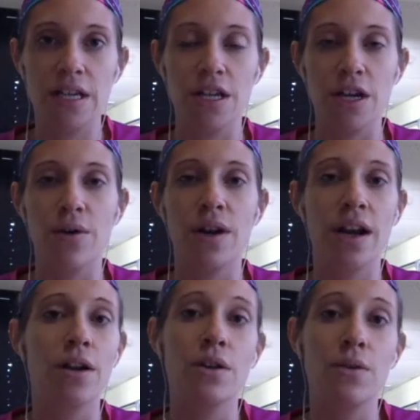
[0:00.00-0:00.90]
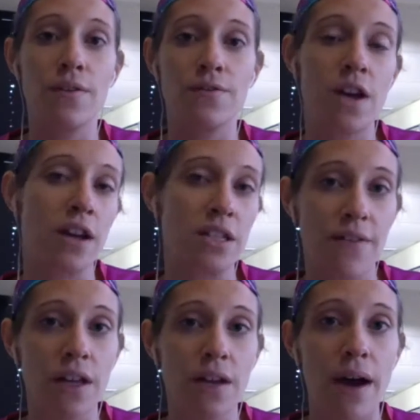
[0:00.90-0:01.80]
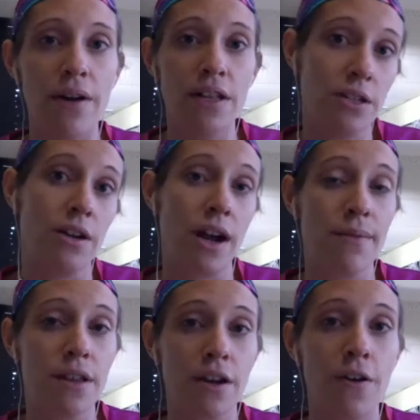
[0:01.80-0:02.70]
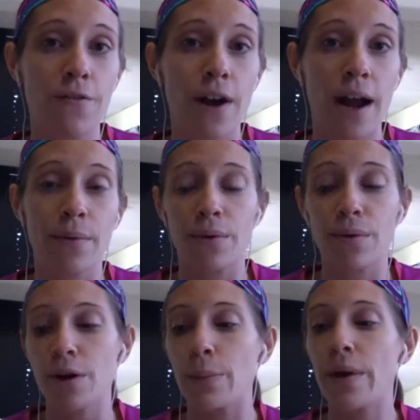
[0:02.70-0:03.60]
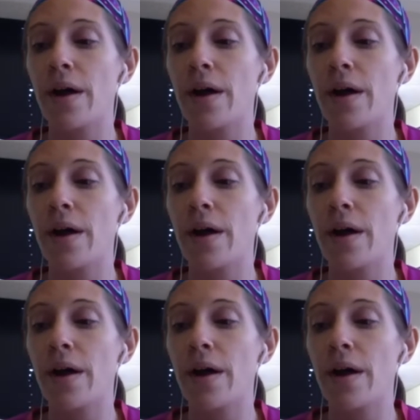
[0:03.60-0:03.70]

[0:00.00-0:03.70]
you know, and I know that we've talked heavily about Instagram and the Go for Emerald group,